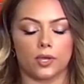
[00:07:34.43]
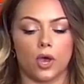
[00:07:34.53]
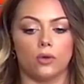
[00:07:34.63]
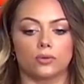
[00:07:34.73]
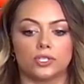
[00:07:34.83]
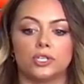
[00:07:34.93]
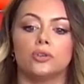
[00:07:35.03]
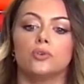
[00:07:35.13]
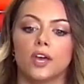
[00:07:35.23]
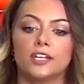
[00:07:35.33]
go
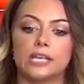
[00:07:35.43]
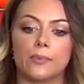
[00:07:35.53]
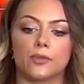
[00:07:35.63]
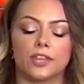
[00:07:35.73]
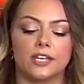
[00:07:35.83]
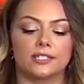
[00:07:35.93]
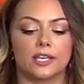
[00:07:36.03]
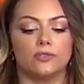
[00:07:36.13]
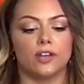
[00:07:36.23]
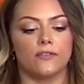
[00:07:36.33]
too in depth with this.
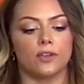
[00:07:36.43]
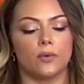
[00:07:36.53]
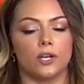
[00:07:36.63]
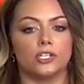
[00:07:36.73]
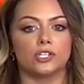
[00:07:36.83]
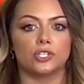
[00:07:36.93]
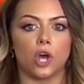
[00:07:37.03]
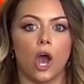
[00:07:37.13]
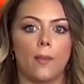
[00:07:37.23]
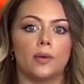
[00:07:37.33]
Like, you definitely want to
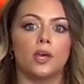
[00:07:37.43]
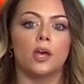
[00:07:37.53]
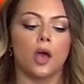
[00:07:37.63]
stop